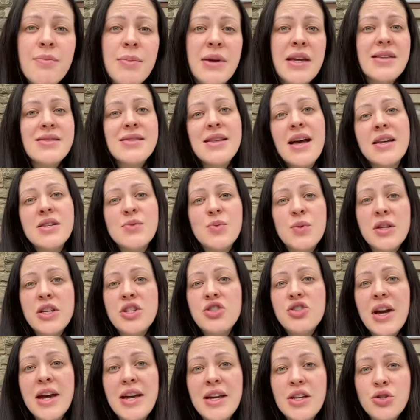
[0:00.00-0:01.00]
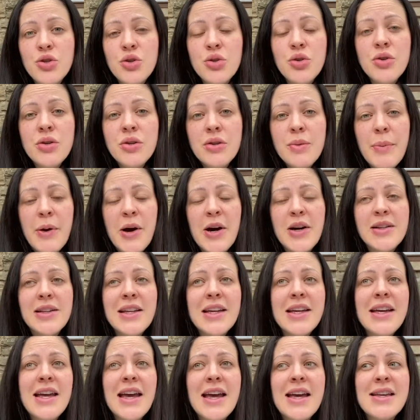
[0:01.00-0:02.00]
because that's what they try to do,
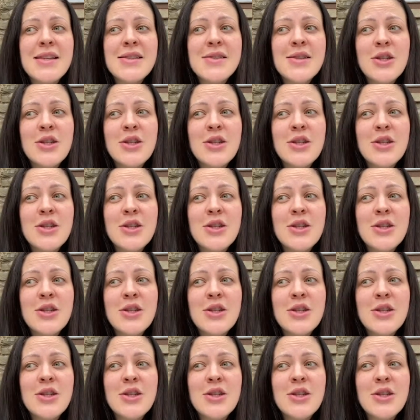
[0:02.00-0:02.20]
apparently, is they